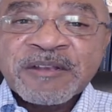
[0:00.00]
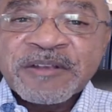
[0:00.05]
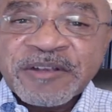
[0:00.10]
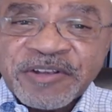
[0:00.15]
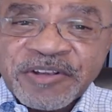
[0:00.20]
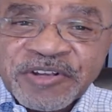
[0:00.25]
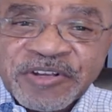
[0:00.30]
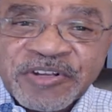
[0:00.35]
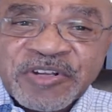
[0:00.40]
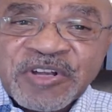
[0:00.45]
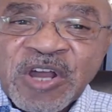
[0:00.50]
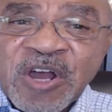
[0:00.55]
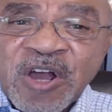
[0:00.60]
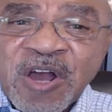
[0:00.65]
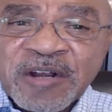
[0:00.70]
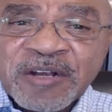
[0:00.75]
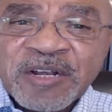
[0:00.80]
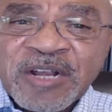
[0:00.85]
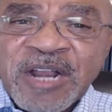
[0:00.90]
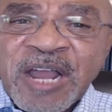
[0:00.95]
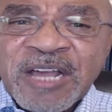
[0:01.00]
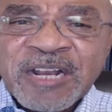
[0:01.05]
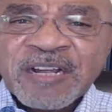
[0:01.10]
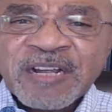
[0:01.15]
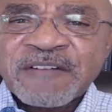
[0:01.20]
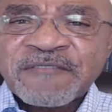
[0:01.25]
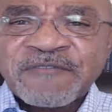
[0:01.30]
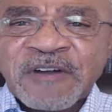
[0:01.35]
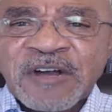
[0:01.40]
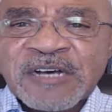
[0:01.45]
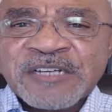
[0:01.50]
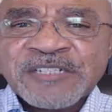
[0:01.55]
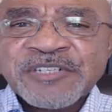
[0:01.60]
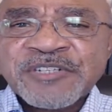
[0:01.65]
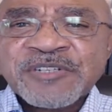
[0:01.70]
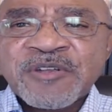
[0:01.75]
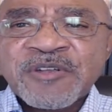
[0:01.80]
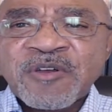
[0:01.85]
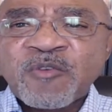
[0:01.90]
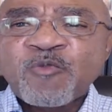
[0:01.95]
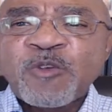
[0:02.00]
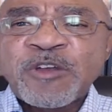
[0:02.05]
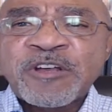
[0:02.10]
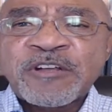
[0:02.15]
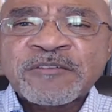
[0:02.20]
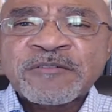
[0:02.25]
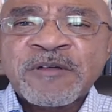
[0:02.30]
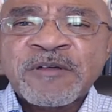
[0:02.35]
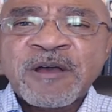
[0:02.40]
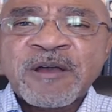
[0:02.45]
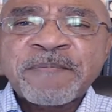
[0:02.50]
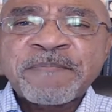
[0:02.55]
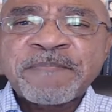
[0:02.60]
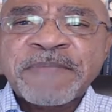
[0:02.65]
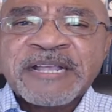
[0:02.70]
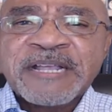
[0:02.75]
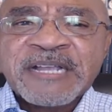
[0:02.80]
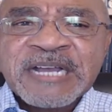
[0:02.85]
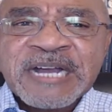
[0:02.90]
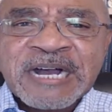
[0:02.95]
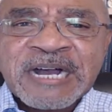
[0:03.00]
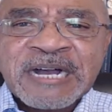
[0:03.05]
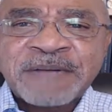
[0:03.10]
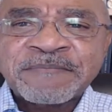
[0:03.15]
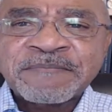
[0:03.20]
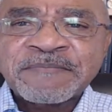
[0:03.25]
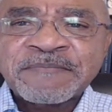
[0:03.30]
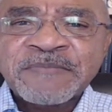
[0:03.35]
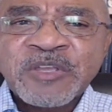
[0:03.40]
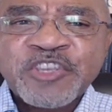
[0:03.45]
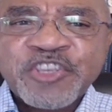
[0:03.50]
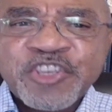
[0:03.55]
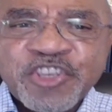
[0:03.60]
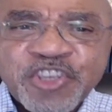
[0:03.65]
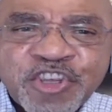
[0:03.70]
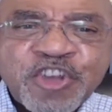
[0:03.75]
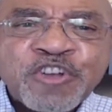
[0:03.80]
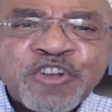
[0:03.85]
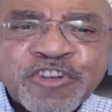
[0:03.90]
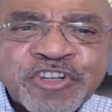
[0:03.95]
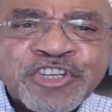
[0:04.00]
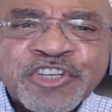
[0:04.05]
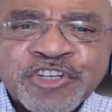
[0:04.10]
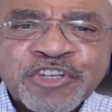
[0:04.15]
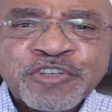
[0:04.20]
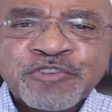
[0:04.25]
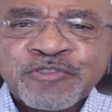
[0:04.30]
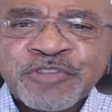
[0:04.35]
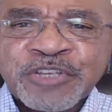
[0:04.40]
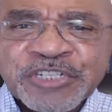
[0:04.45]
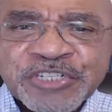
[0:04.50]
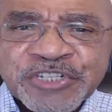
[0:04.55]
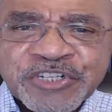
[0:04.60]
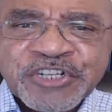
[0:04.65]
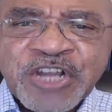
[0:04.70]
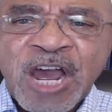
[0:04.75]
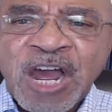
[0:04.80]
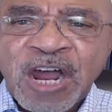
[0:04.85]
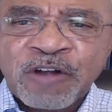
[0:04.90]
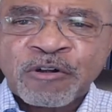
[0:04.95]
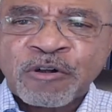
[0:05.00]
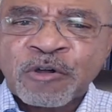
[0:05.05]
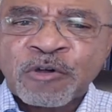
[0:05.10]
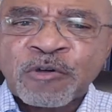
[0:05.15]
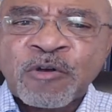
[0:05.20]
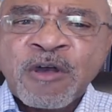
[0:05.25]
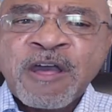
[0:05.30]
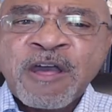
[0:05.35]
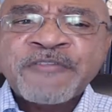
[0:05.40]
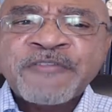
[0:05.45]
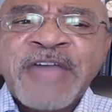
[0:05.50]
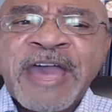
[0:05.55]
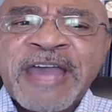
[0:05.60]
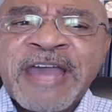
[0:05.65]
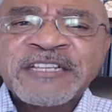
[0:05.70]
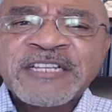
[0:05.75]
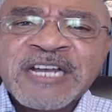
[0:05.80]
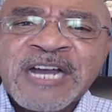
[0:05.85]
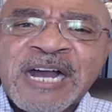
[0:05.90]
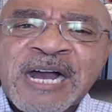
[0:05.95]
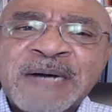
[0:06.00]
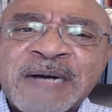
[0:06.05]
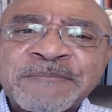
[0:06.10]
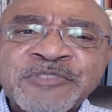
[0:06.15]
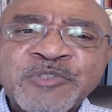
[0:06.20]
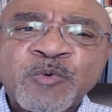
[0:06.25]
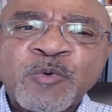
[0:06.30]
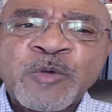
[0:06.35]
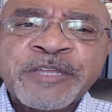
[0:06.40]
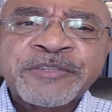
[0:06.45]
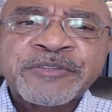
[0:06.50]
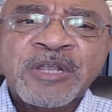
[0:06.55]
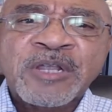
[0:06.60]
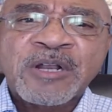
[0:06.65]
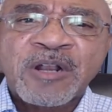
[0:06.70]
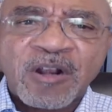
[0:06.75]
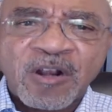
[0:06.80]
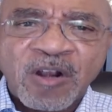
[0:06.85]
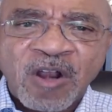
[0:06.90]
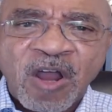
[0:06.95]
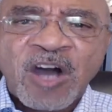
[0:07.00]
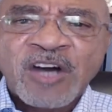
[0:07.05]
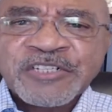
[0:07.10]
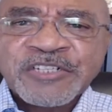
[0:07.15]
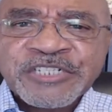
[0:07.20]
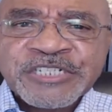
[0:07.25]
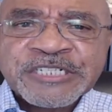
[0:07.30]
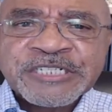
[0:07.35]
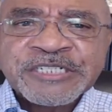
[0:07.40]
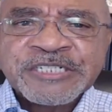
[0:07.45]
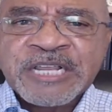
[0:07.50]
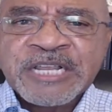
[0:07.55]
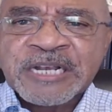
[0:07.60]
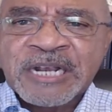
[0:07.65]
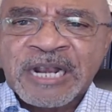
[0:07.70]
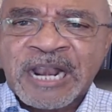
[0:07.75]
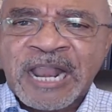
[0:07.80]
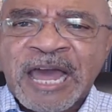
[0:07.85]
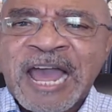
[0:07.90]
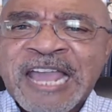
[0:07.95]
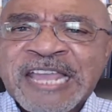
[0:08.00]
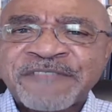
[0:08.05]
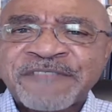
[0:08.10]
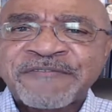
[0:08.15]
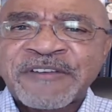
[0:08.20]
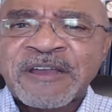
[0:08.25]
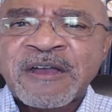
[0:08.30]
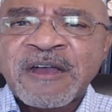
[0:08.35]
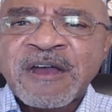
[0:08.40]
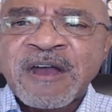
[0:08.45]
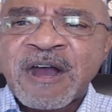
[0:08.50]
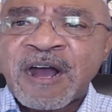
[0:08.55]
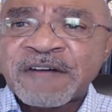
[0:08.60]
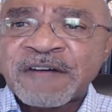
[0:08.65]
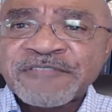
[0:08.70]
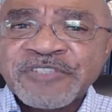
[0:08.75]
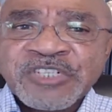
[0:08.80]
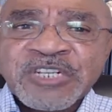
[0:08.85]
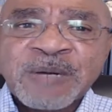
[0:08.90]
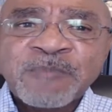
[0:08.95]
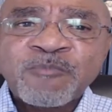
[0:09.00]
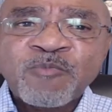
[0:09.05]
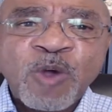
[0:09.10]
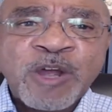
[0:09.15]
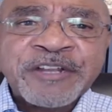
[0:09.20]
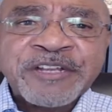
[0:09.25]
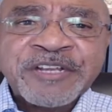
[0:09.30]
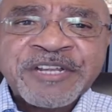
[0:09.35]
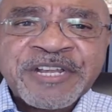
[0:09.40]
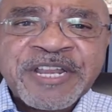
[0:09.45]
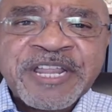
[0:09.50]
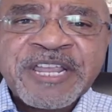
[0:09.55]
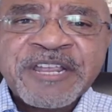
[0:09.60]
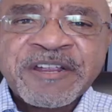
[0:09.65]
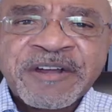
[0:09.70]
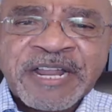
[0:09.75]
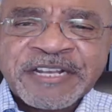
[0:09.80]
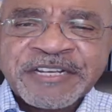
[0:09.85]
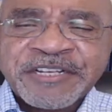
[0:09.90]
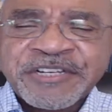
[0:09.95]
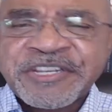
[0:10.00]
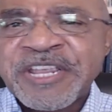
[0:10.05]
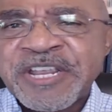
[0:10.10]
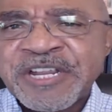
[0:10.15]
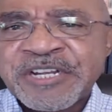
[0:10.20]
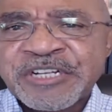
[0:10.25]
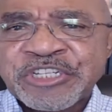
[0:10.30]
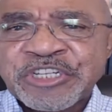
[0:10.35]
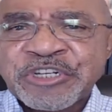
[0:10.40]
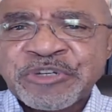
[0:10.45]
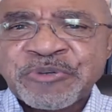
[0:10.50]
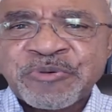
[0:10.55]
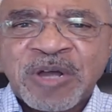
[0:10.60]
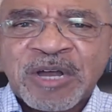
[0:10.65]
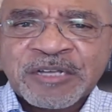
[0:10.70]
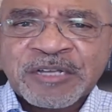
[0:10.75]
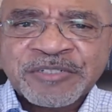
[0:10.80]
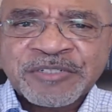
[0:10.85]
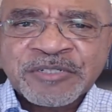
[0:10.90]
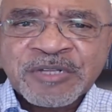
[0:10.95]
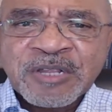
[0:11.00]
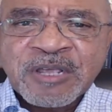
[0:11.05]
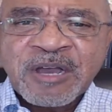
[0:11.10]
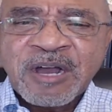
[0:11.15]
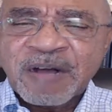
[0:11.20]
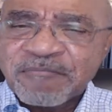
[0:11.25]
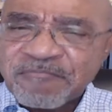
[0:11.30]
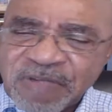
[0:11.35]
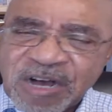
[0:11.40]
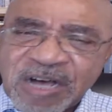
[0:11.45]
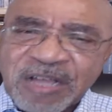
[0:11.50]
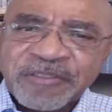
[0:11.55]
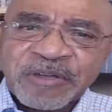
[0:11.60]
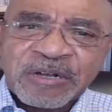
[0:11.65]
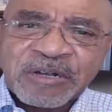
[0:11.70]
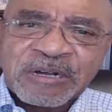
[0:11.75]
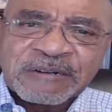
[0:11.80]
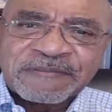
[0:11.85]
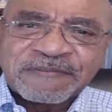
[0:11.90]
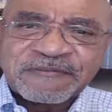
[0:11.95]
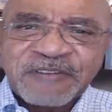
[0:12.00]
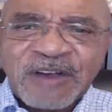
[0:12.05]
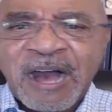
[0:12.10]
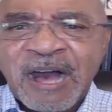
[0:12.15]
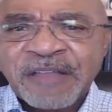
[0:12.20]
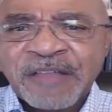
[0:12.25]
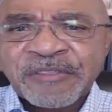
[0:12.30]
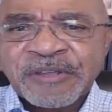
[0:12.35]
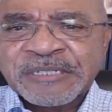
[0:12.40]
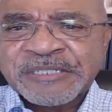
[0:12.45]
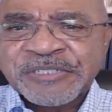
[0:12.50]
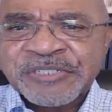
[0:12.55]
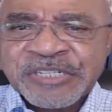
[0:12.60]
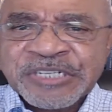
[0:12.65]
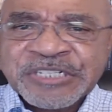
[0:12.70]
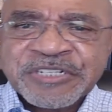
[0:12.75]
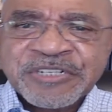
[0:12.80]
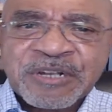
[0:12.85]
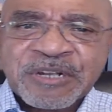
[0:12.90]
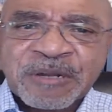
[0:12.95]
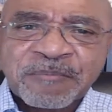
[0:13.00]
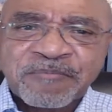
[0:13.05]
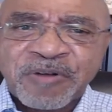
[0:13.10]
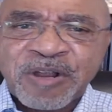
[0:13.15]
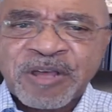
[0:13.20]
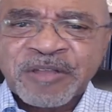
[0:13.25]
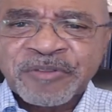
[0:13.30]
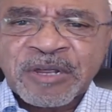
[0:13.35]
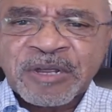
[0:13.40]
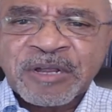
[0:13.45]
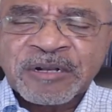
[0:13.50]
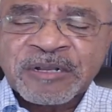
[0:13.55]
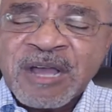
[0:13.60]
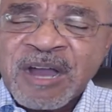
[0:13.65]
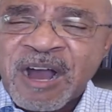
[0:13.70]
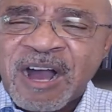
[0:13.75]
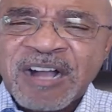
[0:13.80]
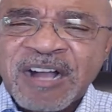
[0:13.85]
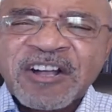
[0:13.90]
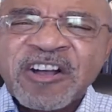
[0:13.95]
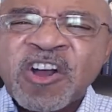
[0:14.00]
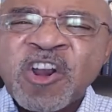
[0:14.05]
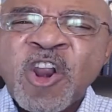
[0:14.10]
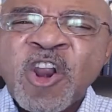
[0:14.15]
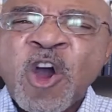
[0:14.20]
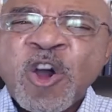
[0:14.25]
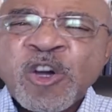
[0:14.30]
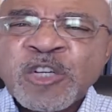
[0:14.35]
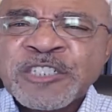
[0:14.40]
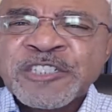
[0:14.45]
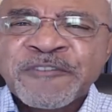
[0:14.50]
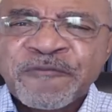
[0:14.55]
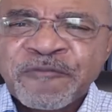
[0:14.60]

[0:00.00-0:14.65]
None, none of us will become used to the sorrow that comes with losses in life of someone near and dear to us a mother, a father, a sister, a brother, a close